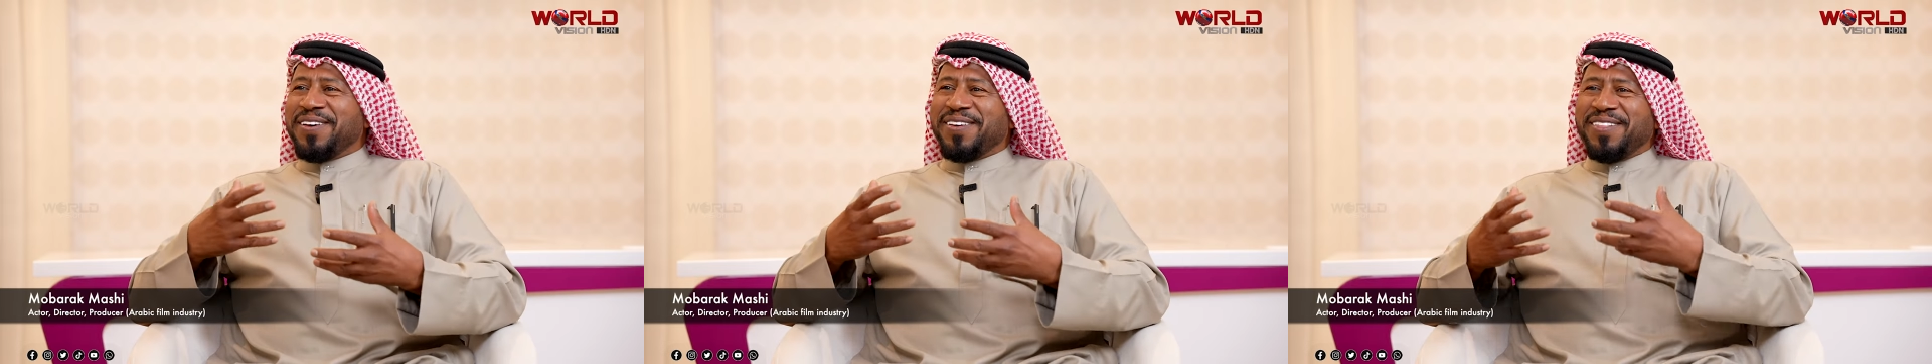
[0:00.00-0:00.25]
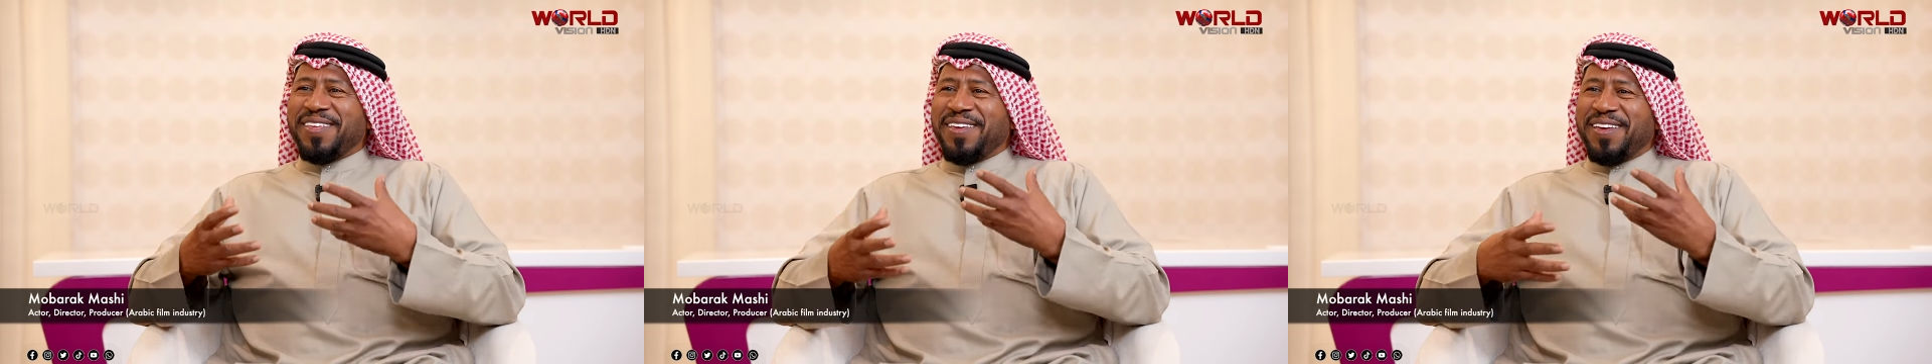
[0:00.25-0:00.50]

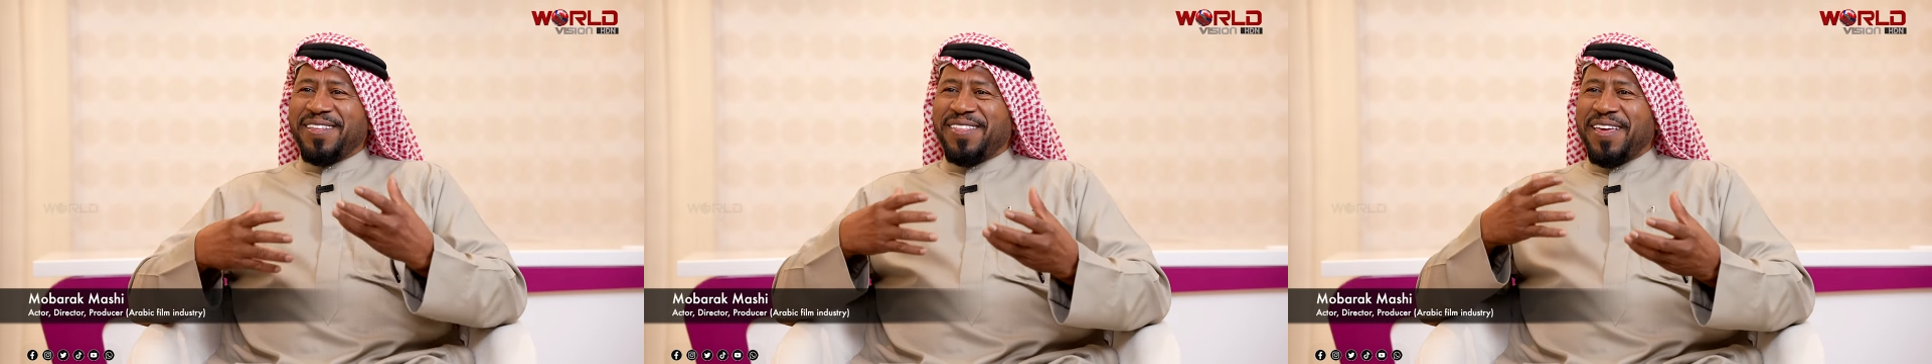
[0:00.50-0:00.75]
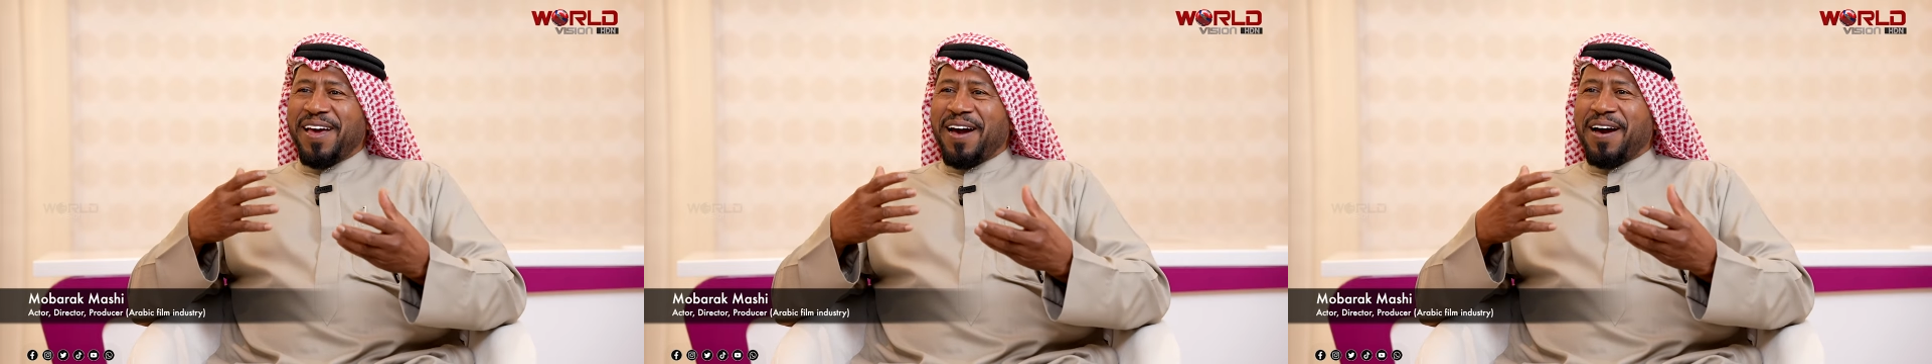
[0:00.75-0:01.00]

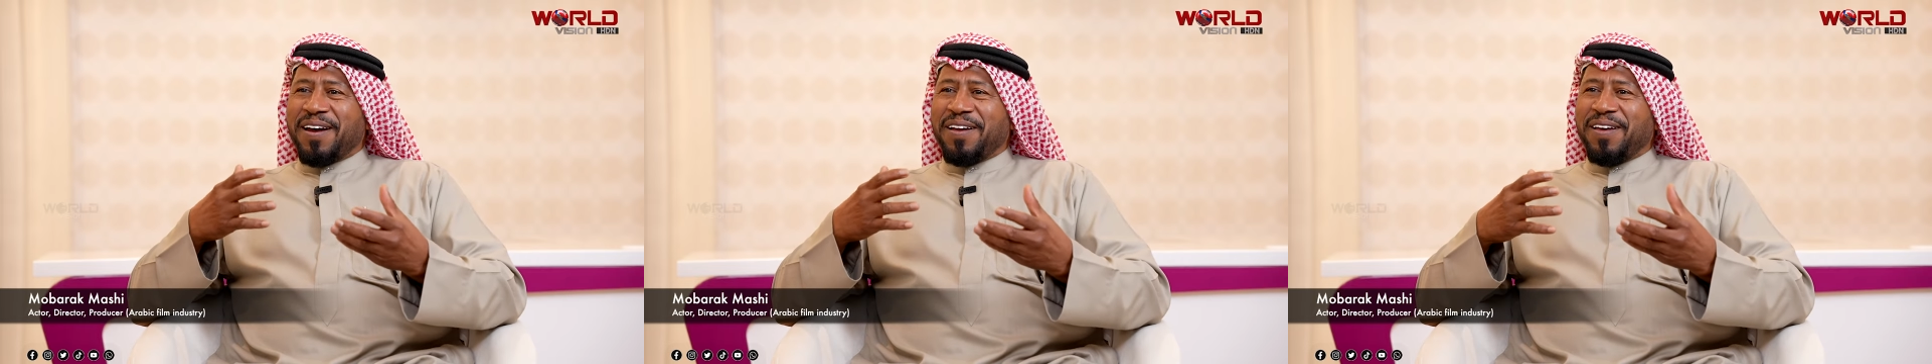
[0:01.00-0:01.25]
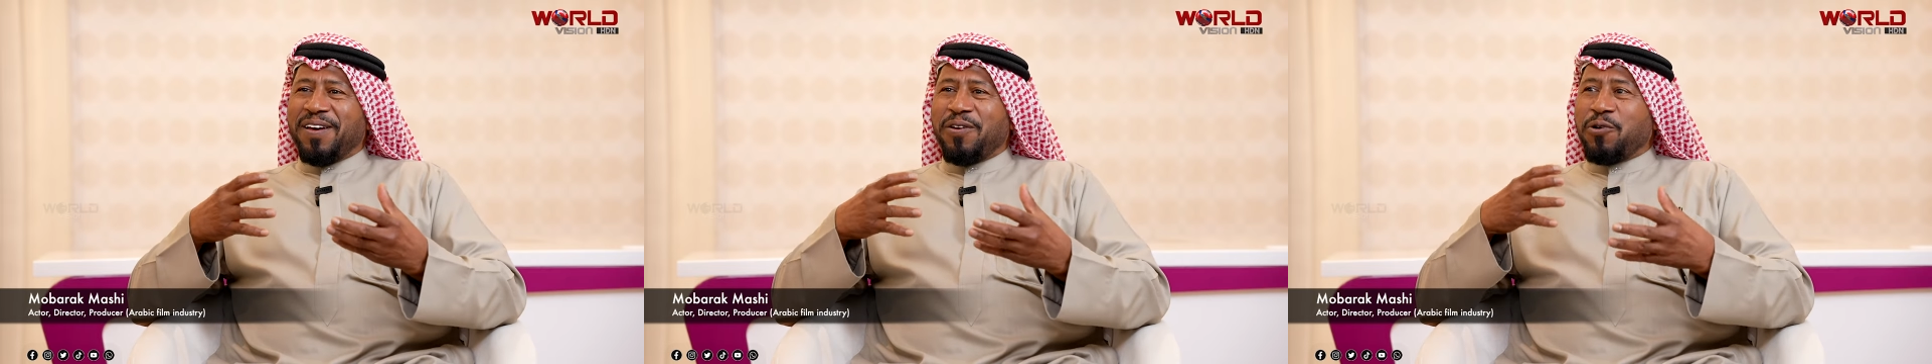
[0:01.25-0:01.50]
they
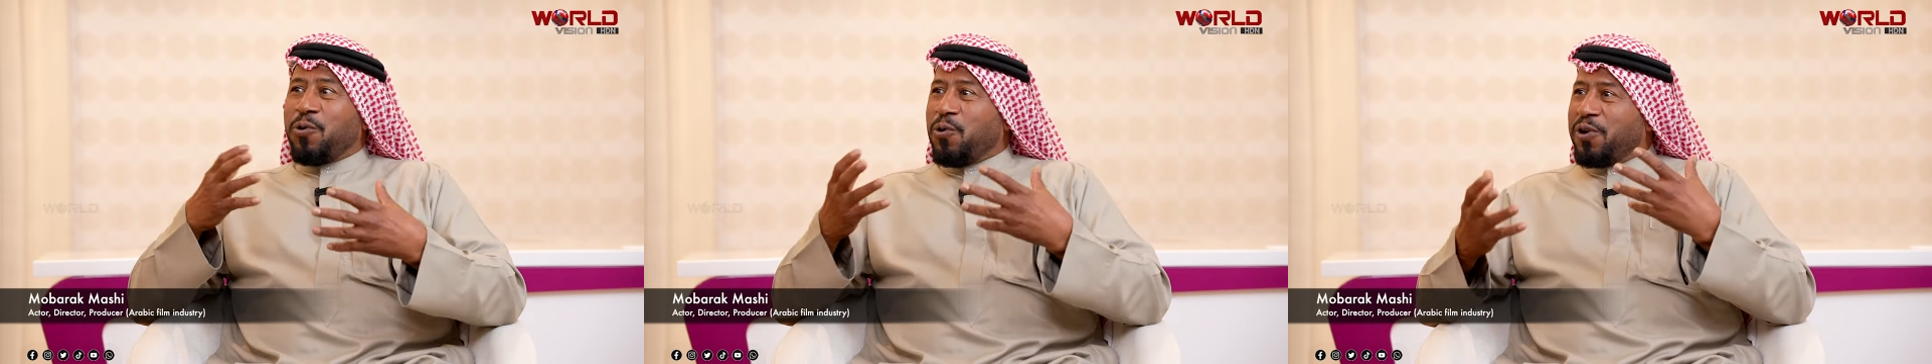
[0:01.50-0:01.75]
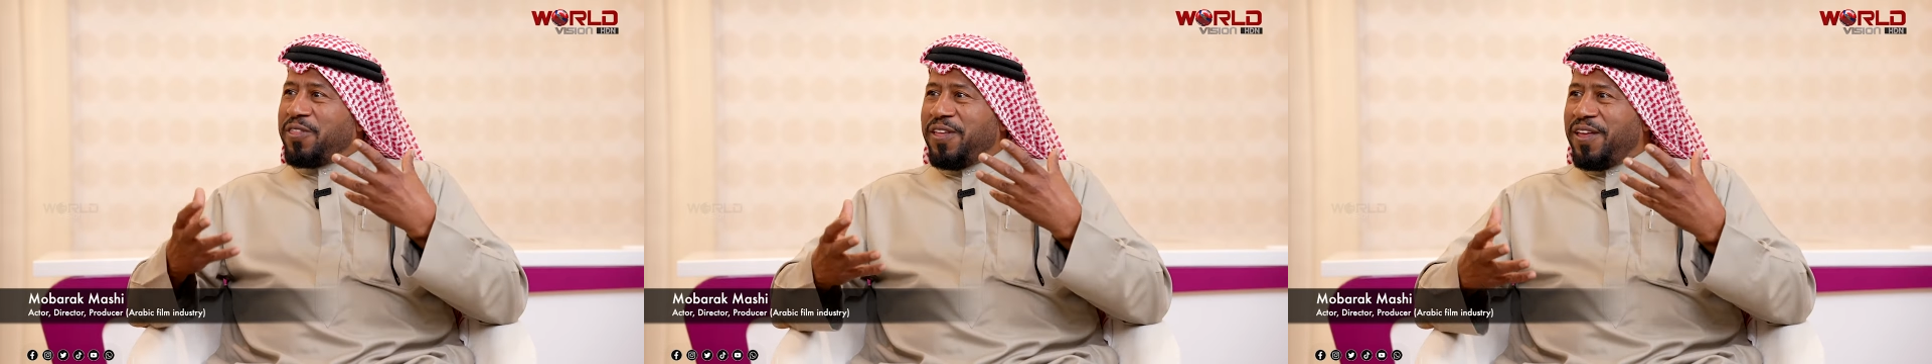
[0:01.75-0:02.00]
are
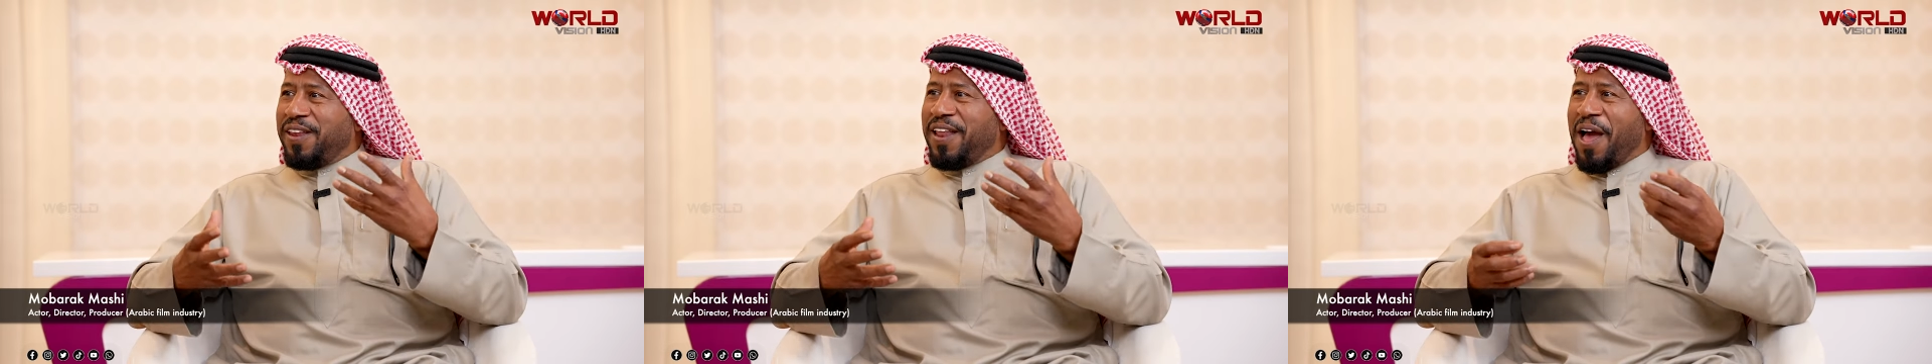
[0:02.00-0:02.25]
recording,